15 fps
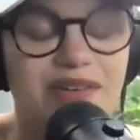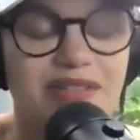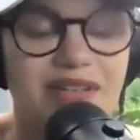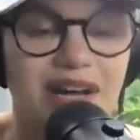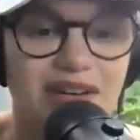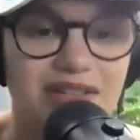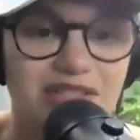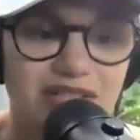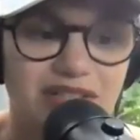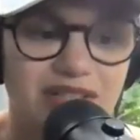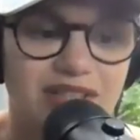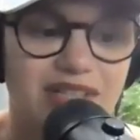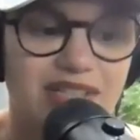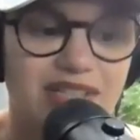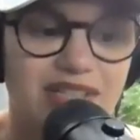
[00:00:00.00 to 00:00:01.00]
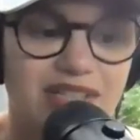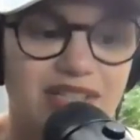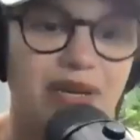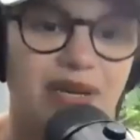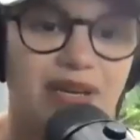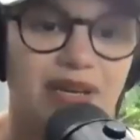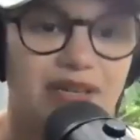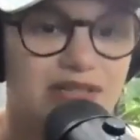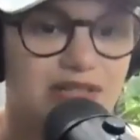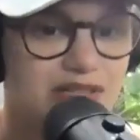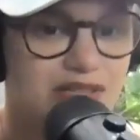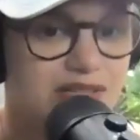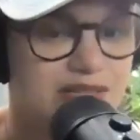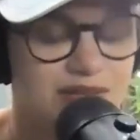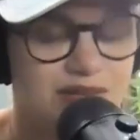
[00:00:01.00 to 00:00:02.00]
acknowledging that that's happening and
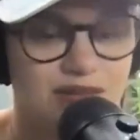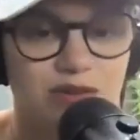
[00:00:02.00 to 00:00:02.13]
just